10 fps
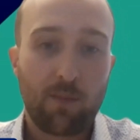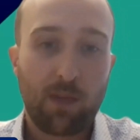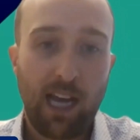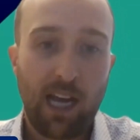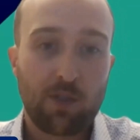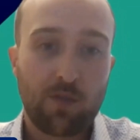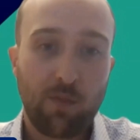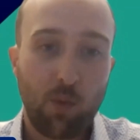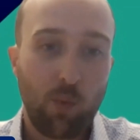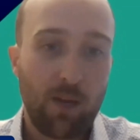some captures
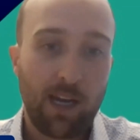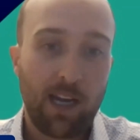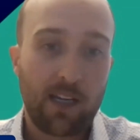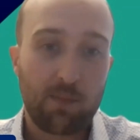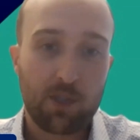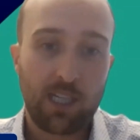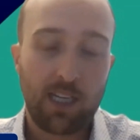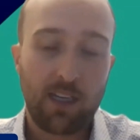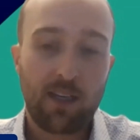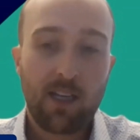from the Wayback
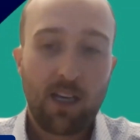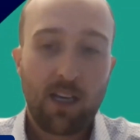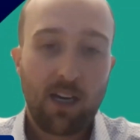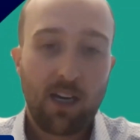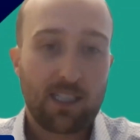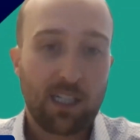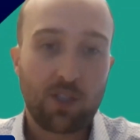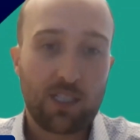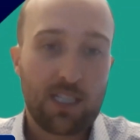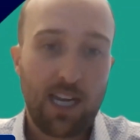Machine,
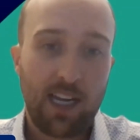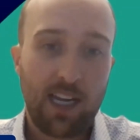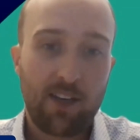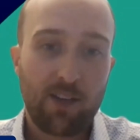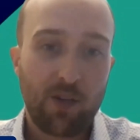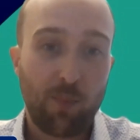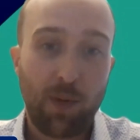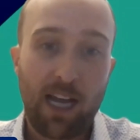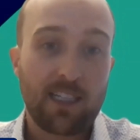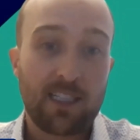essentially saying your
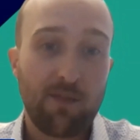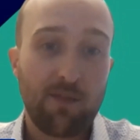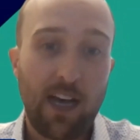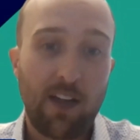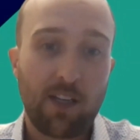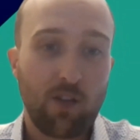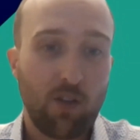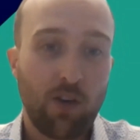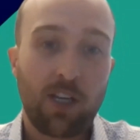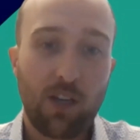patent is invalid.
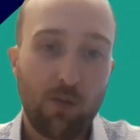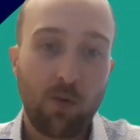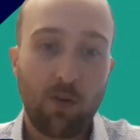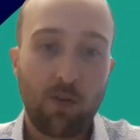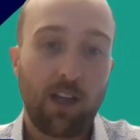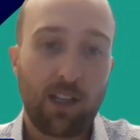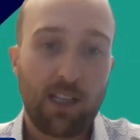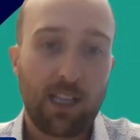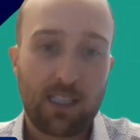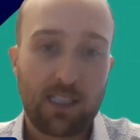Look, you were
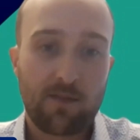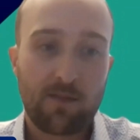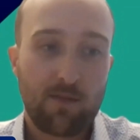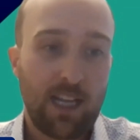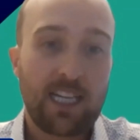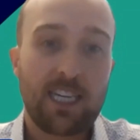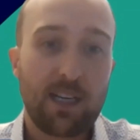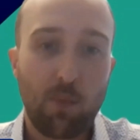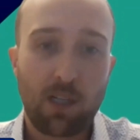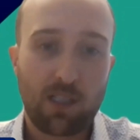selling this
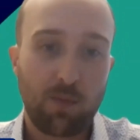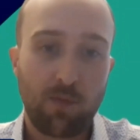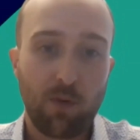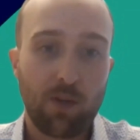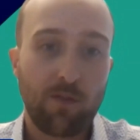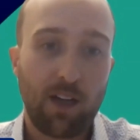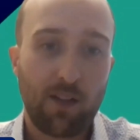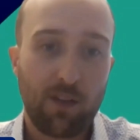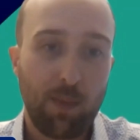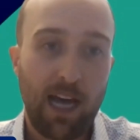18 months before you
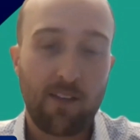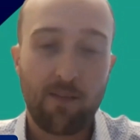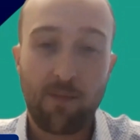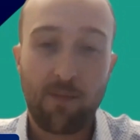filed the patent.